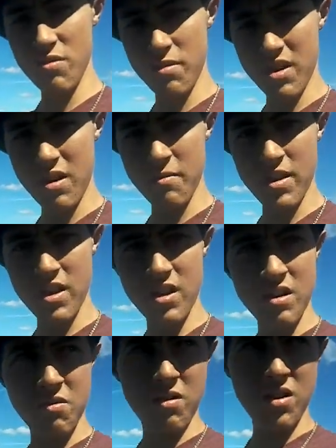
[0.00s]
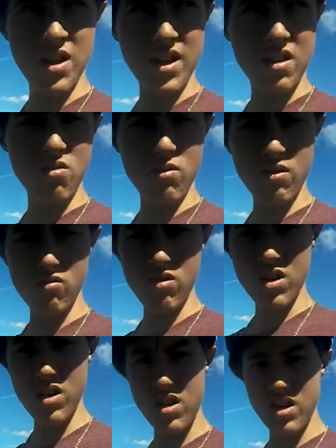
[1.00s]
should be coming around like 3
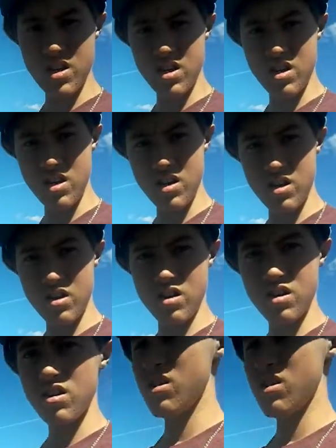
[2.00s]
o'clock, and uh...